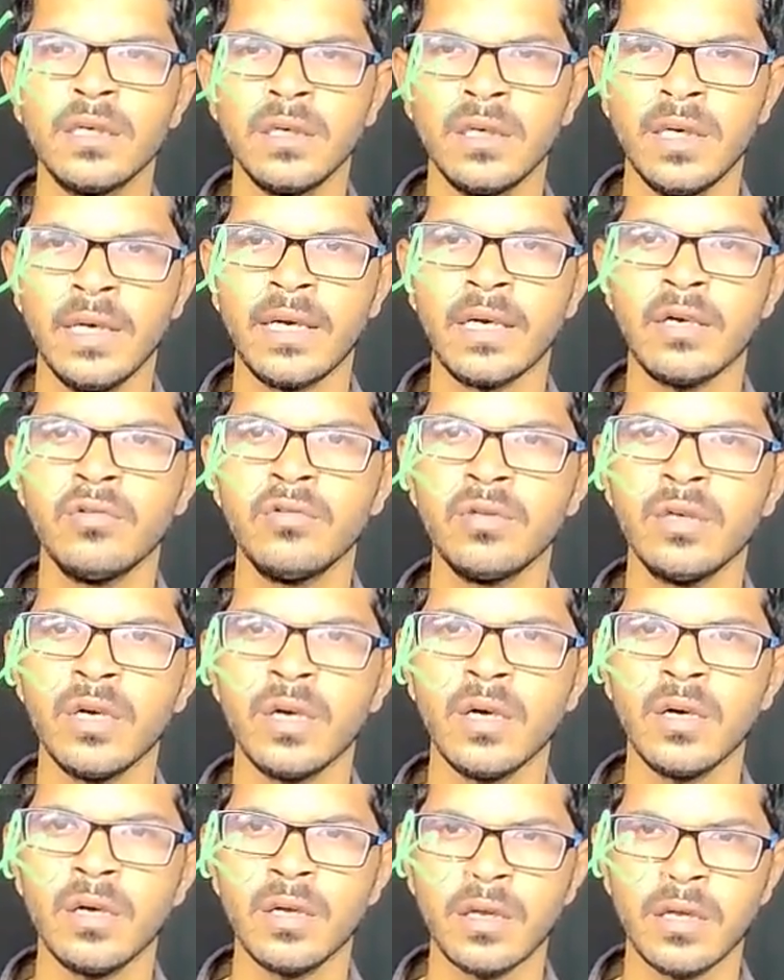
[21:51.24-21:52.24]
around
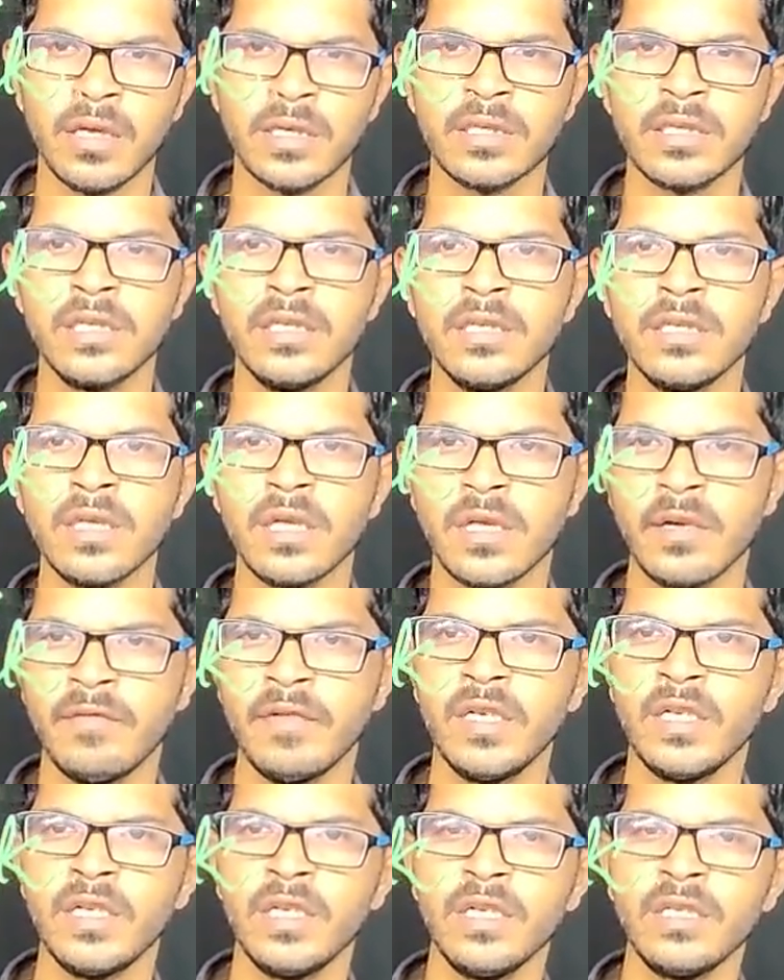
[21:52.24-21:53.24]
the 16th,
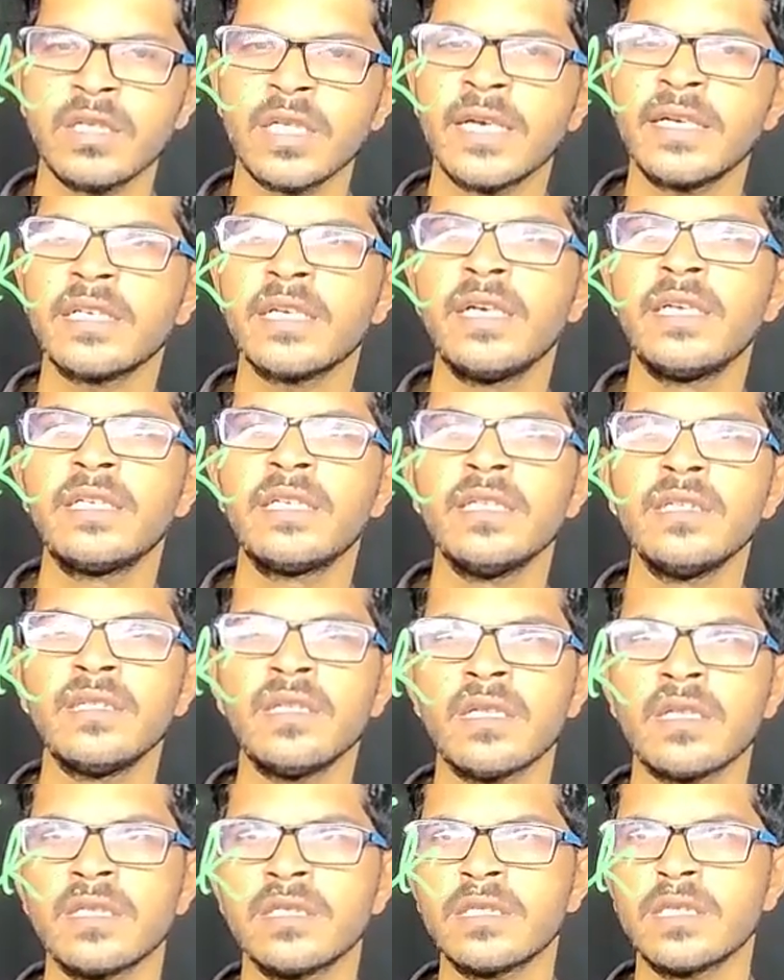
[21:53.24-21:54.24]
17th and 18th
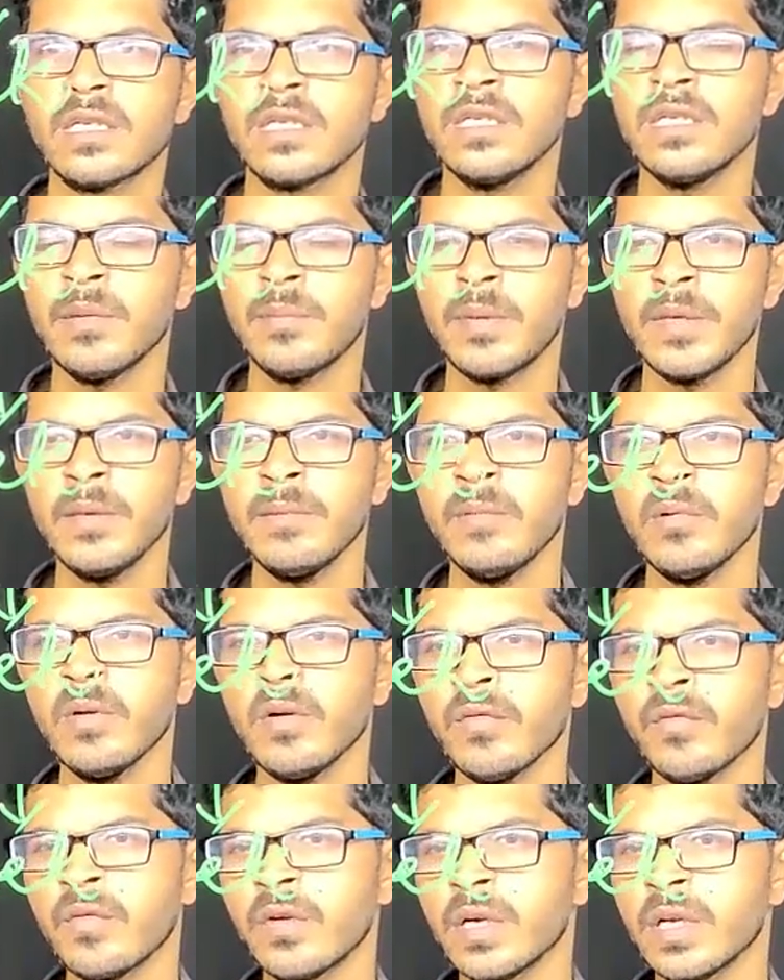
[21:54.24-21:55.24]
century, the people
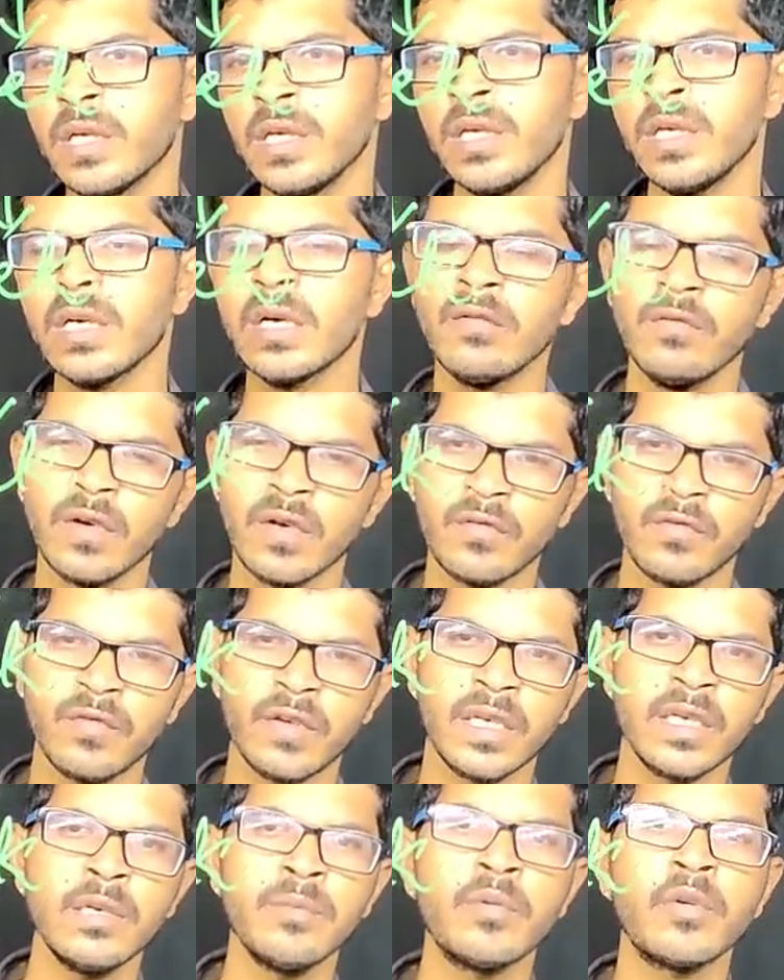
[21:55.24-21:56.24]
of Greek were
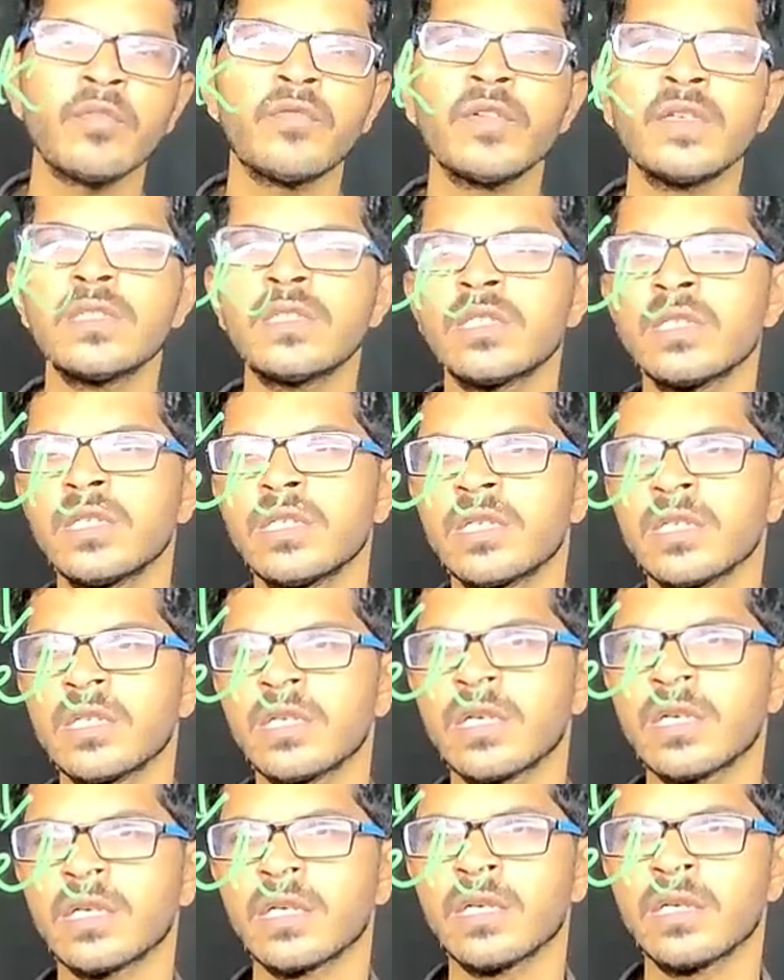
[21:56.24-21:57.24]
very proficient in
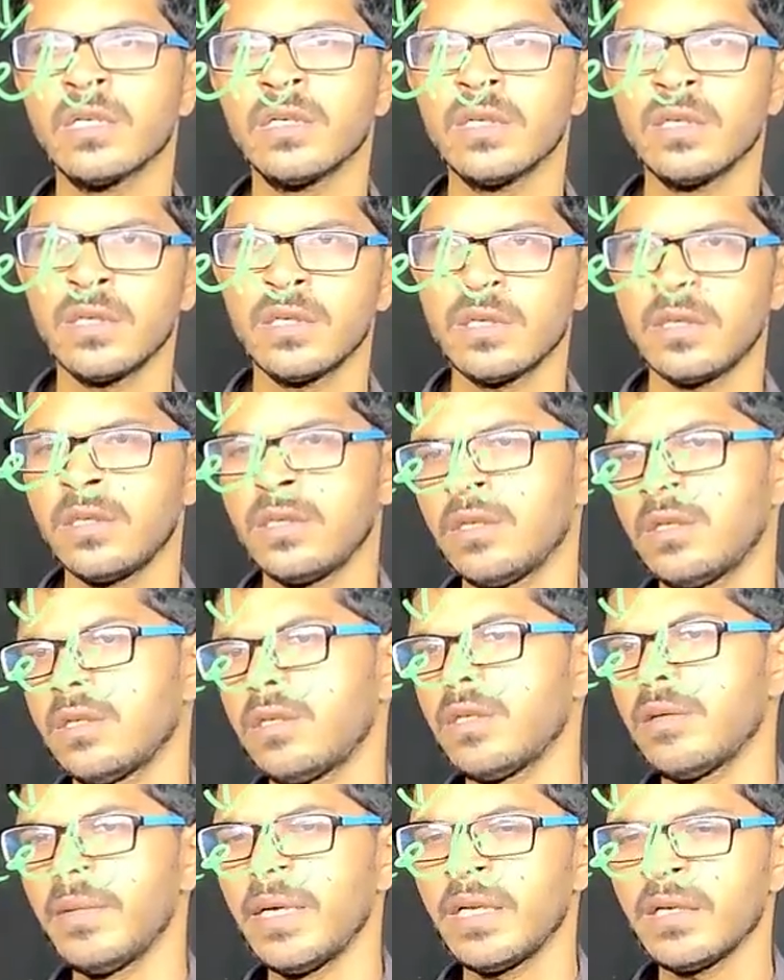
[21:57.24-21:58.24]

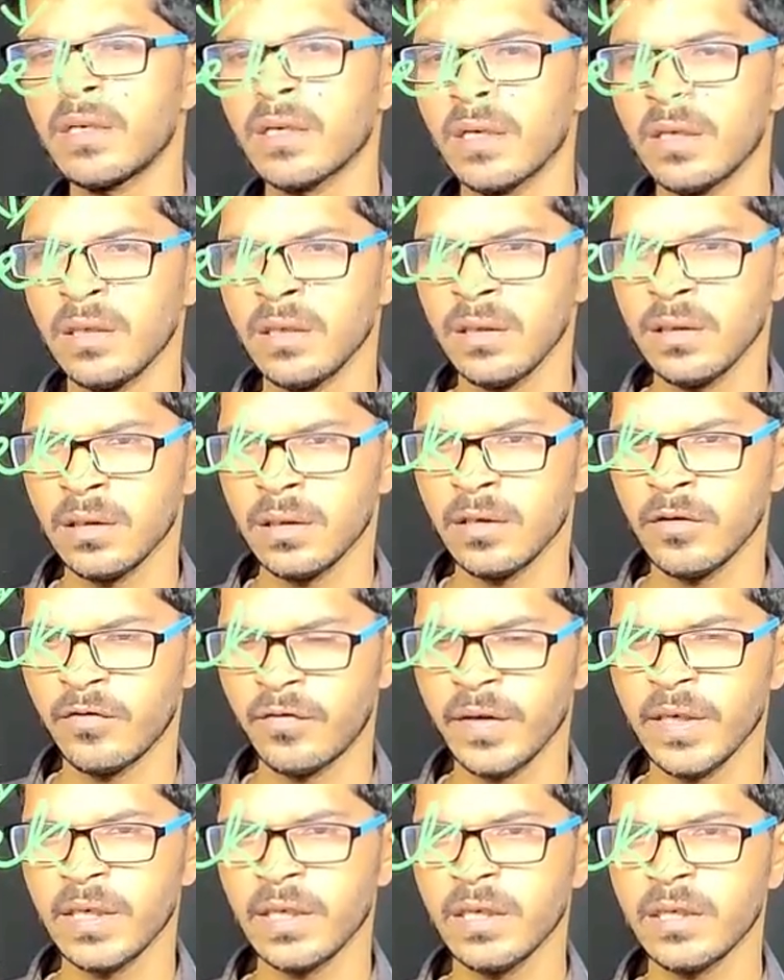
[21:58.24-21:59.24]
the medical
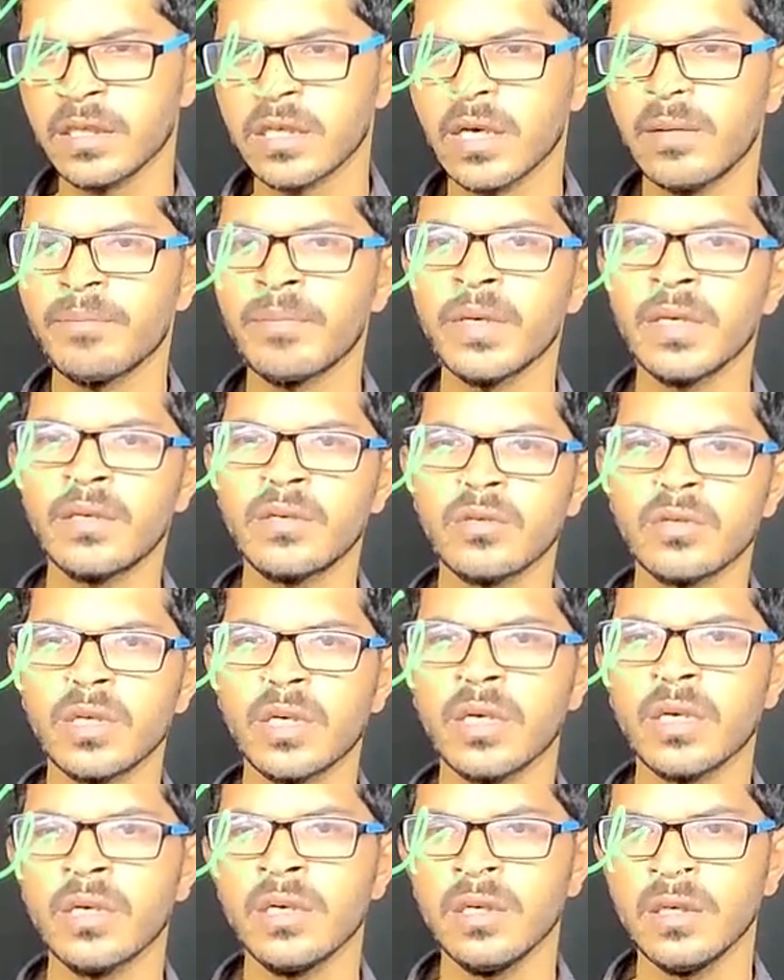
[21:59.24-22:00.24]
field compared to
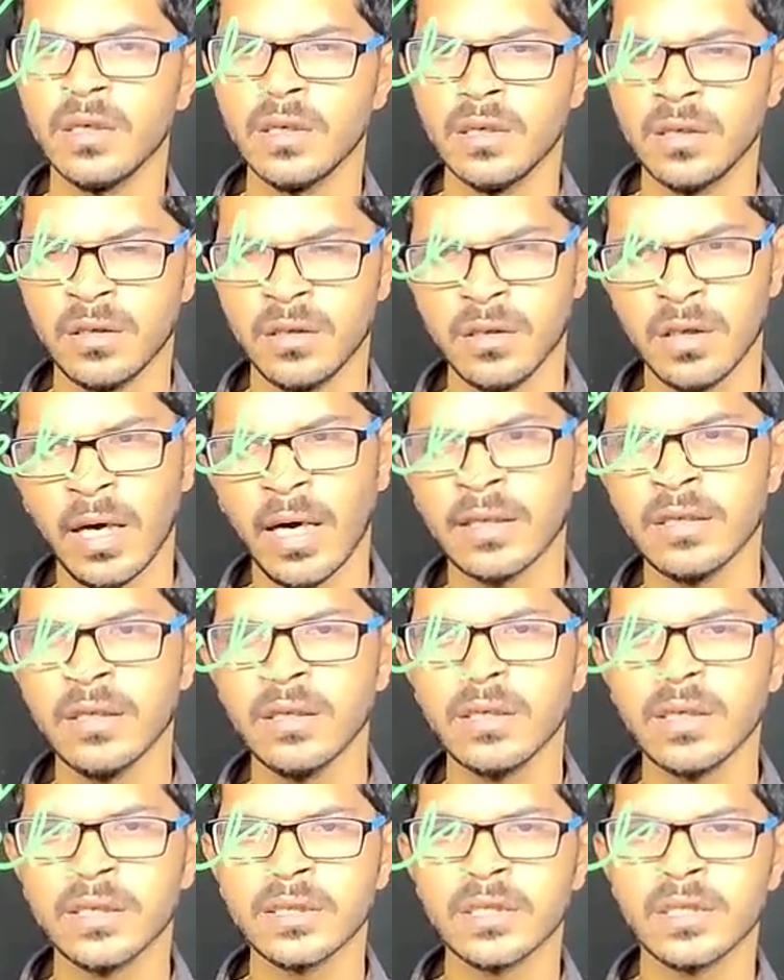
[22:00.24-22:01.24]
the other
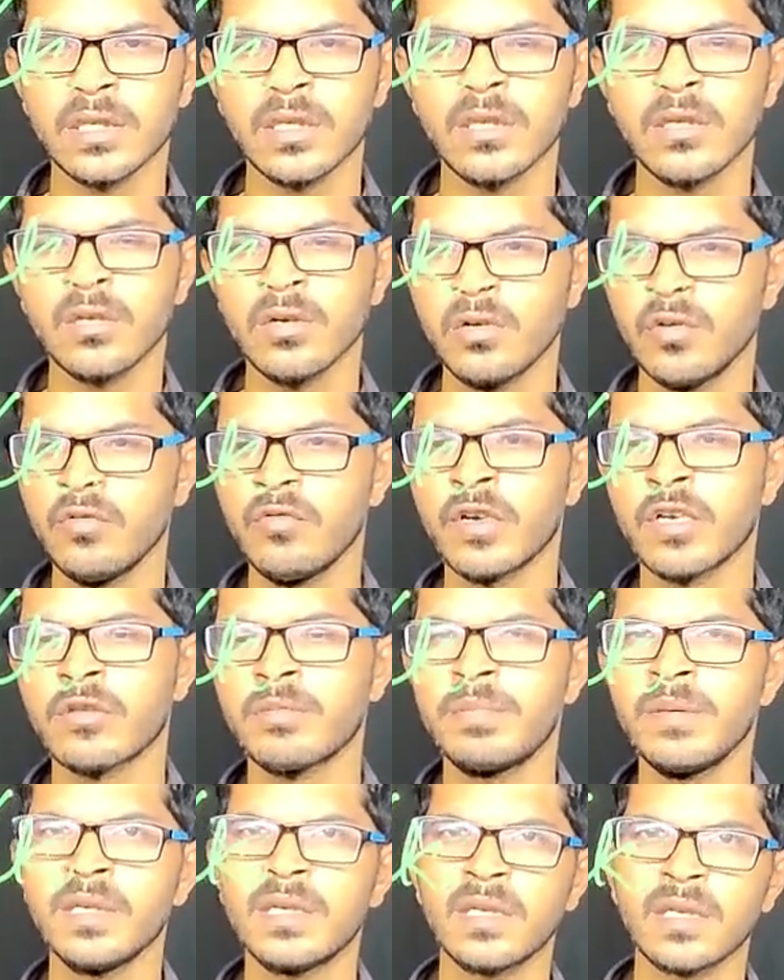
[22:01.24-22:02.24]
countries who were
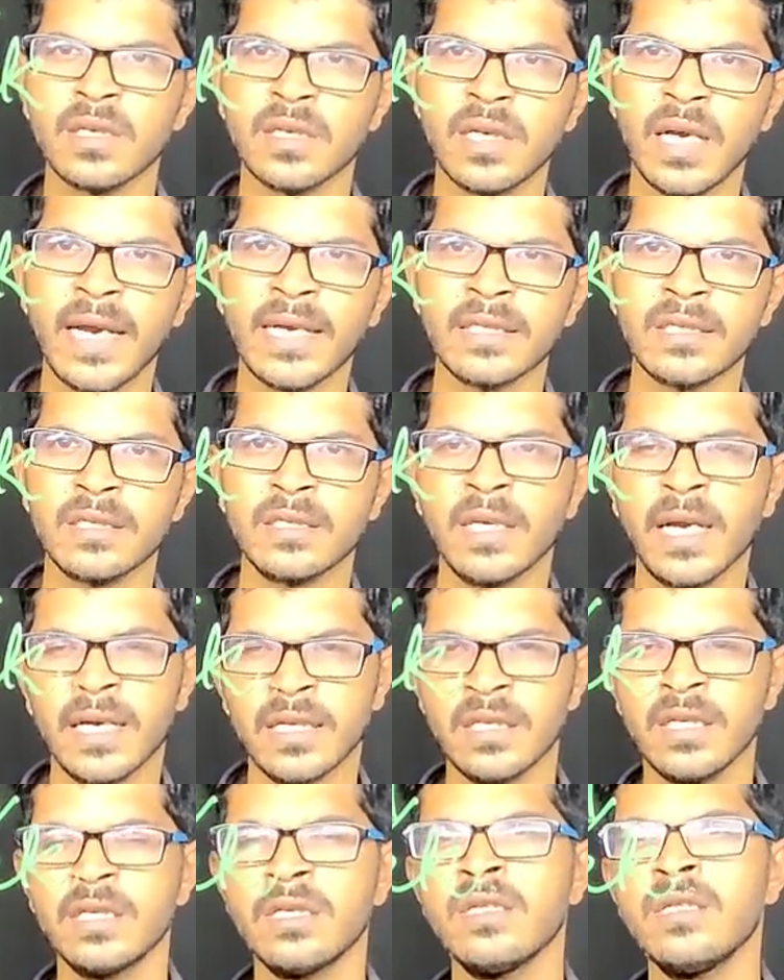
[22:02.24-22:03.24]
speaking Latin, and
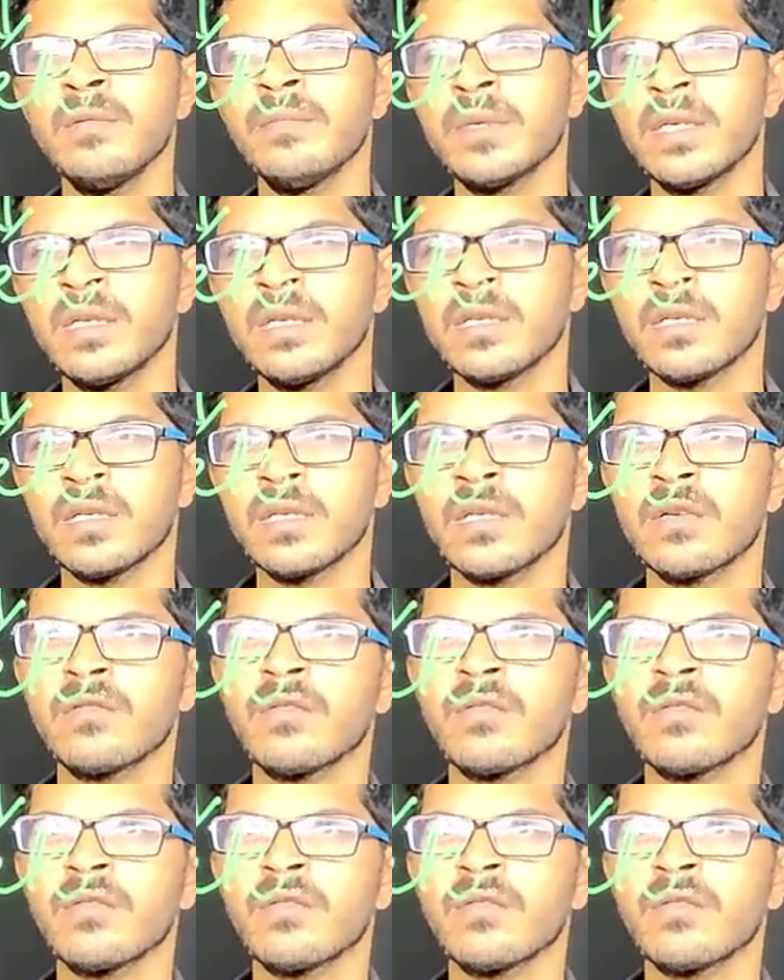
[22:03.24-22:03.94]
that is the main reason